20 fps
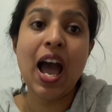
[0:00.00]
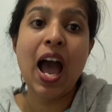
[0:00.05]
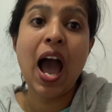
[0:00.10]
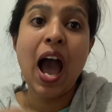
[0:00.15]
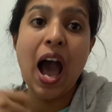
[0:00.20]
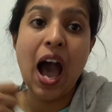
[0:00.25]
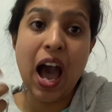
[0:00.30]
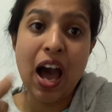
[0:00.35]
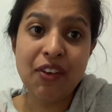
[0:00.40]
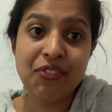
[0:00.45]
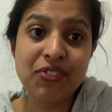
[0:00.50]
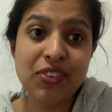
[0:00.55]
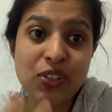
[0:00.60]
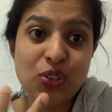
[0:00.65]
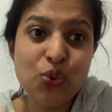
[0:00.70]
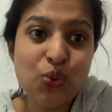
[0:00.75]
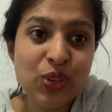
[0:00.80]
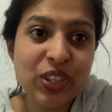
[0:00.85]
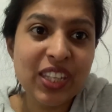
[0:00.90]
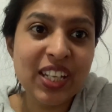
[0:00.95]
After
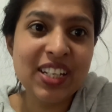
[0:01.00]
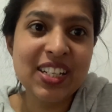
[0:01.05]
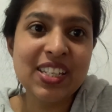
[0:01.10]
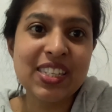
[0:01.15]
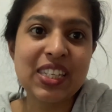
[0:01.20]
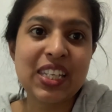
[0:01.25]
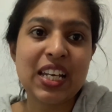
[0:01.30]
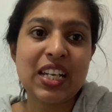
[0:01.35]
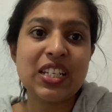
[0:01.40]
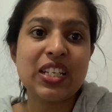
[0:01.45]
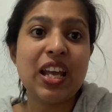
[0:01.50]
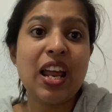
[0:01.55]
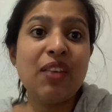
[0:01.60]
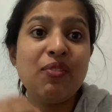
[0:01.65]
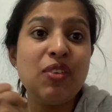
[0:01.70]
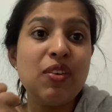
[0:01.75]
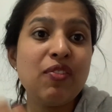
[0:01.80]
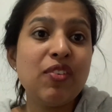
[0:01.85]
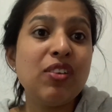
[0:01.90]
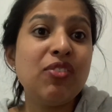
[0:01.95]
doing the discussion we
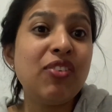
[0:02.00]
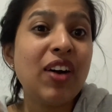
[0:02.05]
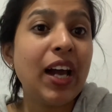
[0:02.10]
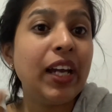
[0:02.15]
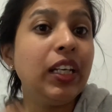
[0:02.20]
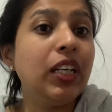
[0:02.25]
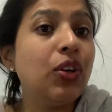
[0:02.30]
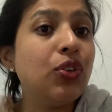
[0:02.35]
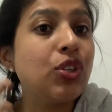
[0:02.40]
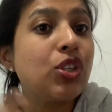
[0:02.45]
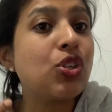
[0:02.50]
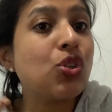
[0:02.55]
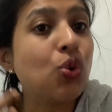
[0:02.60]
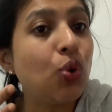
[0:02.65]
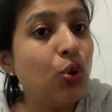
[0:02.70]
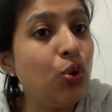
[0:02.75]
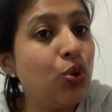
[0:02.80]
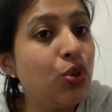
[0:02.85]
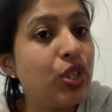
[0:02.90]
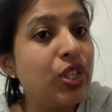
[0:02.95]
will find out the
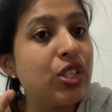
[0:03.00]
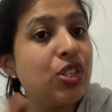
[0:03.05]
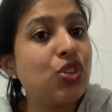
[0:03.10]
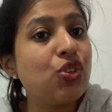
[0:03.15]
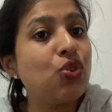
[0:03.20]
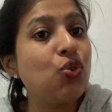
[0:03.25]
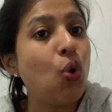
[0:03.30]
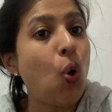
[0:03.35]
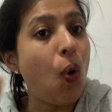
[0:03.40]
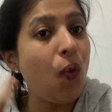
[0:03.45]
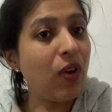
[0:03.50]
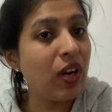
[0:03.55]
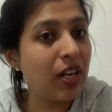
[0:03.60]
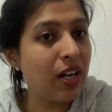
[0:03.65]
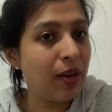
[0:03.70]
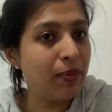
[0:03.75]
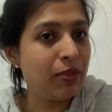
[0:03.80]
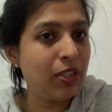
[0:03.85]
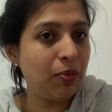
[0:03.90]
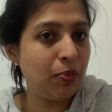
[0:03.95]
solutions to
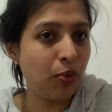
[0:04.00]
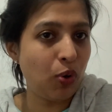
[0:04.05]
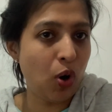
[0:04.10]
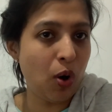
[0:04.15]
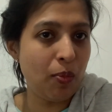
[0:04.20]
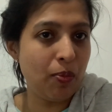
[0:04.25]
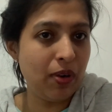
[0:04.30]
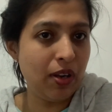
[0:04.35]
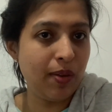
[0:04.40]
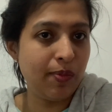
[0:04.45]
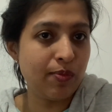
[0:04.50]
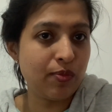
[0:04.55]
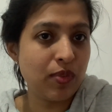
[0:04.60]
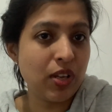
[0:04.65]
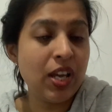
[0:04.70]
overcome the problem.